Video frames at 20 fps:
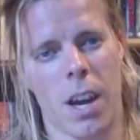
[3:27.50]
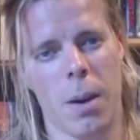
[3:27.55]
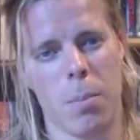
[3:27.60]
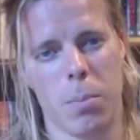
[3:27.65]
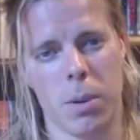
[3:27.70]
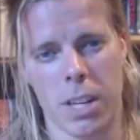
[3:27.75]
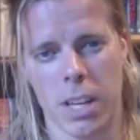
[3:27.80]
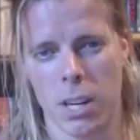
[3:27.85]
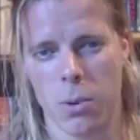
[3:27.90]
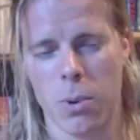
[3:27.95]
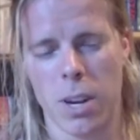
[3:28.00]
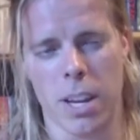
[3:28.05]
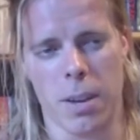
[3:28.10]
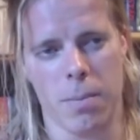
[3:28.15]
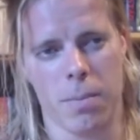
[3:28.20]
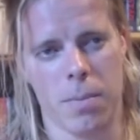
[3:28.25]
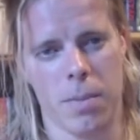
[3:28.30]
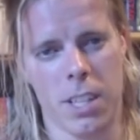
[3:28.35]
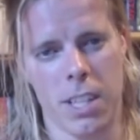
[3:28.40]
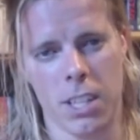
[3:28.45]
But
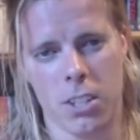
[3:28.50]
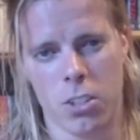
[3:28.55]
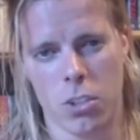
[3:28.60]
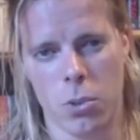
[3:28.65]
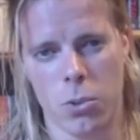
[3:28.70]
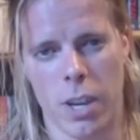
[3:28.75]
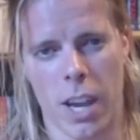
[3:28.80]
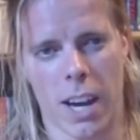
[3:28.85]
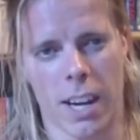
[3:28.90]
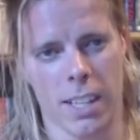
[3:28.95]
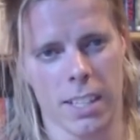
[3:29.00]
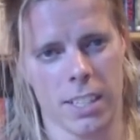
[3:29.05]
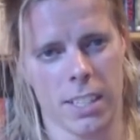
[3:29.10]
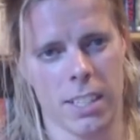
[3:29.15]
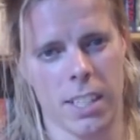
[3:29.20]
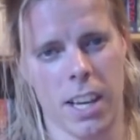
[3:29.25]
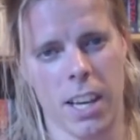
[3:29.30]
anyway, these two guys,